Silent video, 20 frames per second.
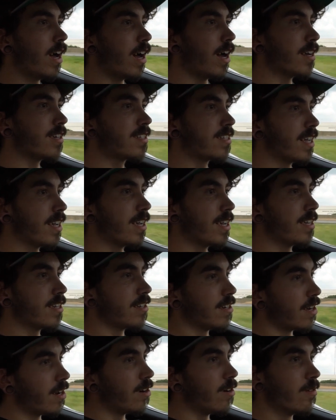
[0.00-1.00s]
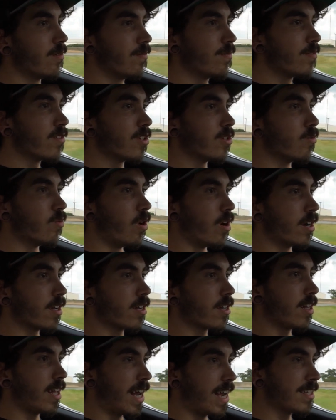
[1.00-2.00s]
I'd say, you know, you want
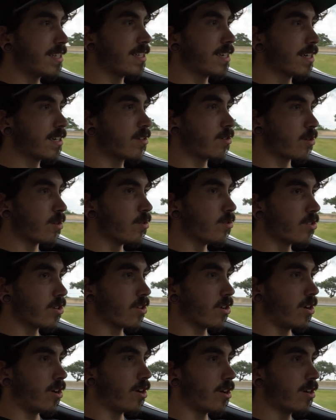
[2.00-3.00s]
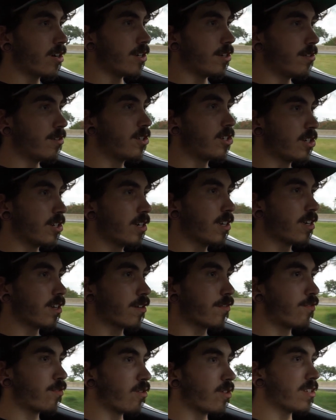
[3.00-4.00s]
a classic cruiser car, you should
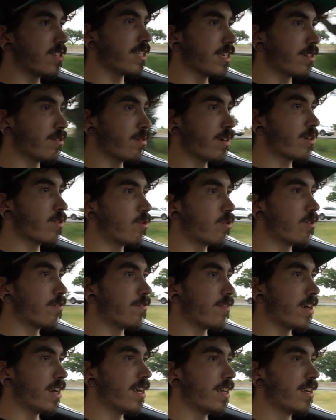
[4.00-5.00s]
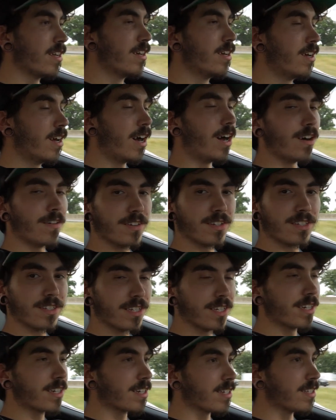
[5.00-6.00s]
look for a C3 Corvette,
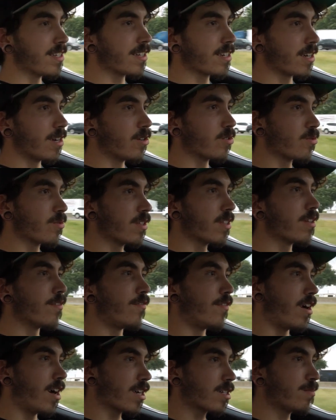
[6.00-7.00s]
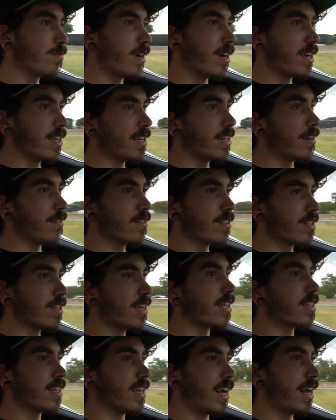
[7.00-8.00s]
obviously, because it goes with the Fox body and everything
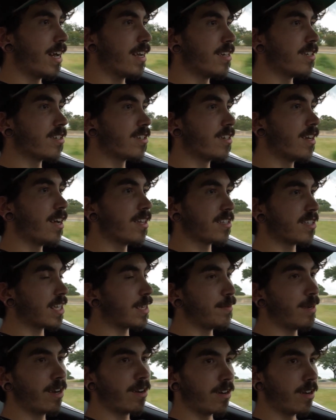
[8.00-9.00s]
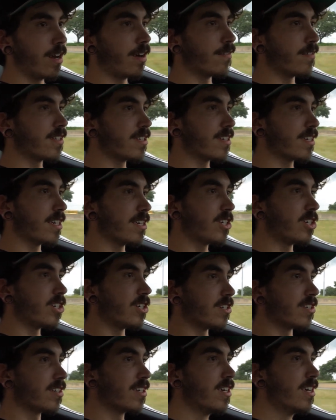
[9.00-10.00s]
like that. It's not the same era, obviously, it's
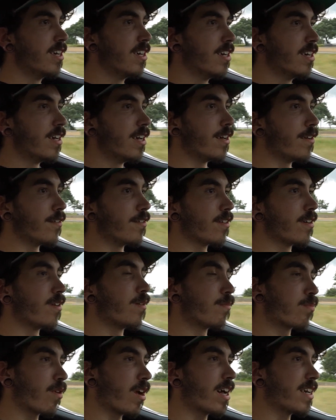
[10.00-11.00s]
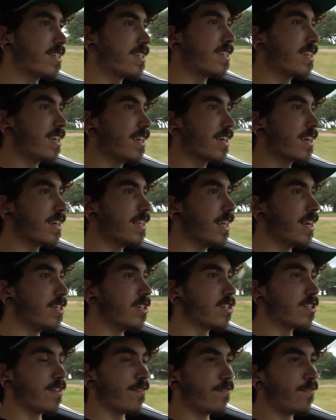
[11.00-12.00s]
just in pricing and then
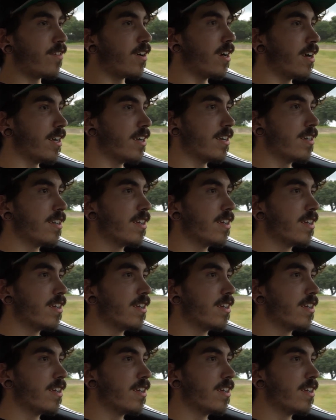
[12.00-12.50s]
just in fun,